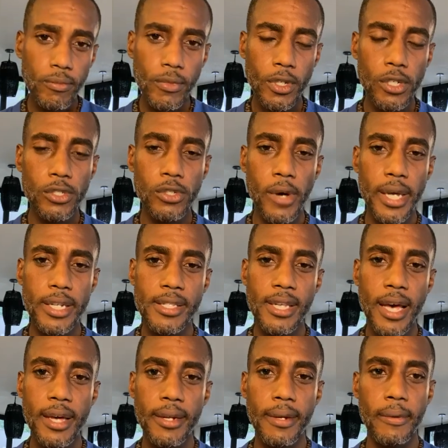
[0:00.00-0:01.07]
So I
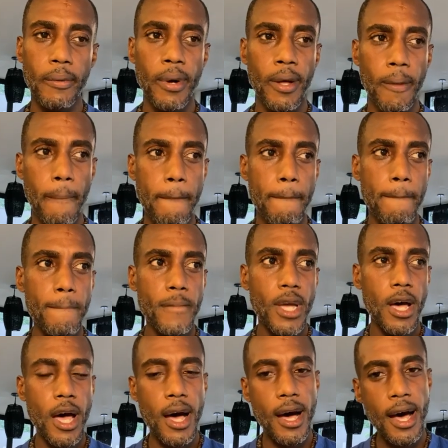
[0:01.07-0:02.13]
decide, well,
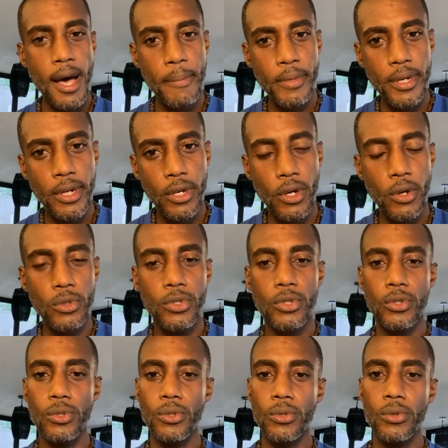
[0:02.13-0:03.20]
I'm going to go
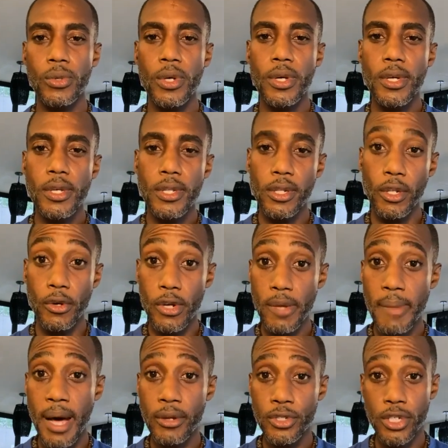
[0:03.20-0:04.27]
to learn
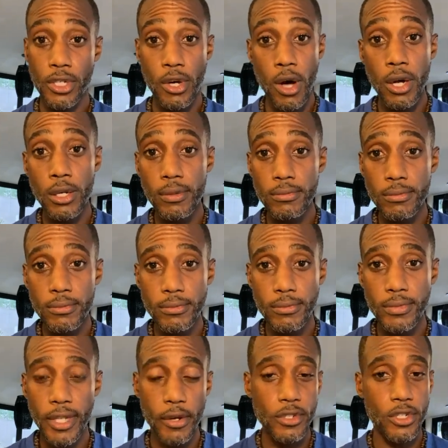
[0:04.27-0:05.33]
about Qigong.
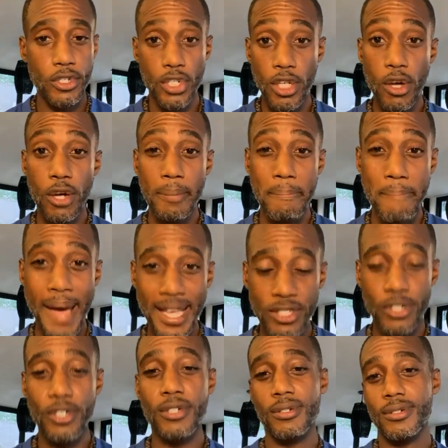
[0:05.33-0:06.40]
There was a Qigong
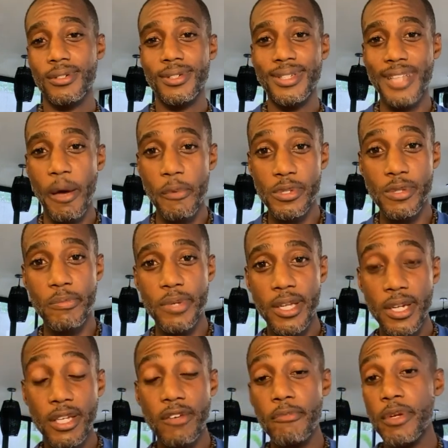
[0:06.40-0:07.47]
master. That was the
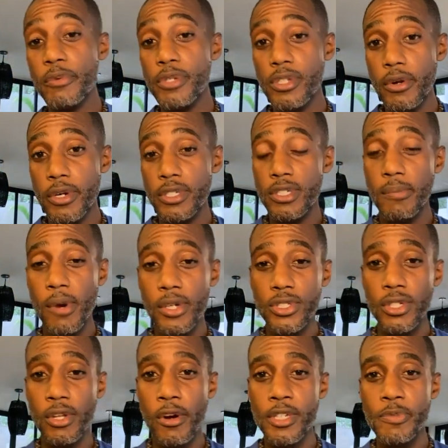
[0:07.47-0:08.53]
beginning of me returning to martial
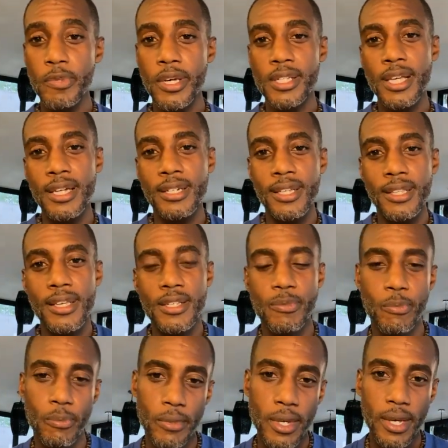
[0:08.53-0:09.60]
arts, because I did this
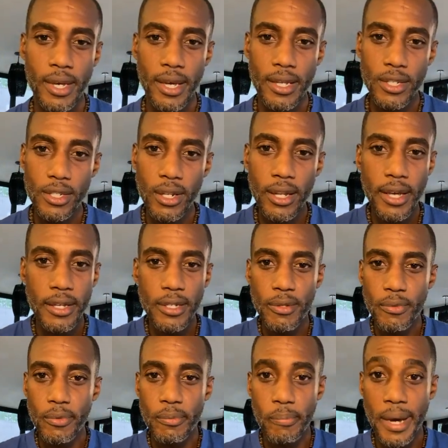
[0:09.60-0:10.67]
until
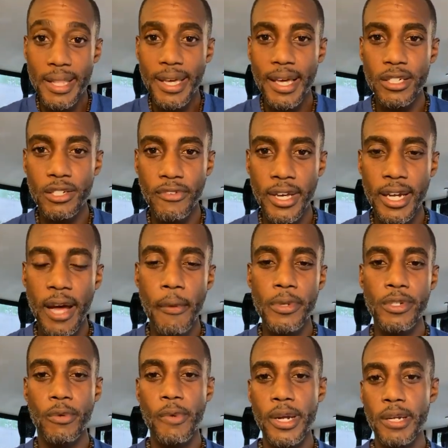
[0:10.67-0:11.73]
by the age of 8, I was a
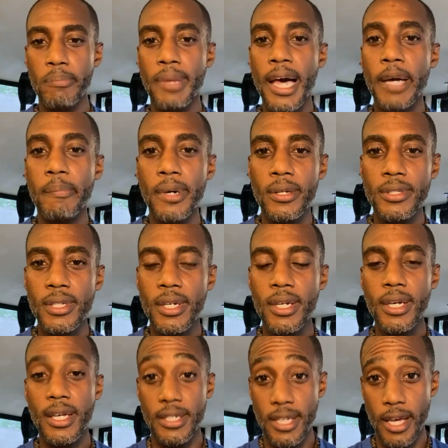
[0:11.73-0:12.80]
red and black belt
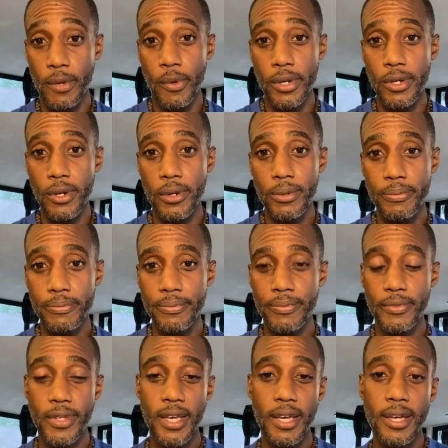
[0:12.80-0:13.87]
in Taekwondo,
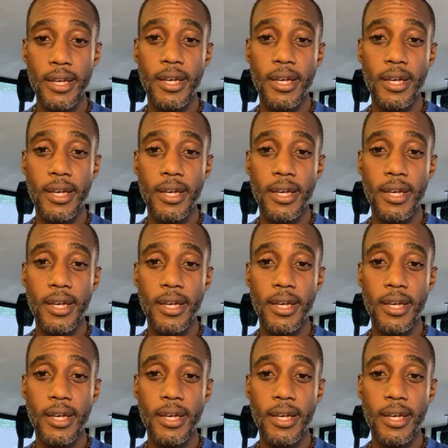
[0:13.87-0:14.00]
okay?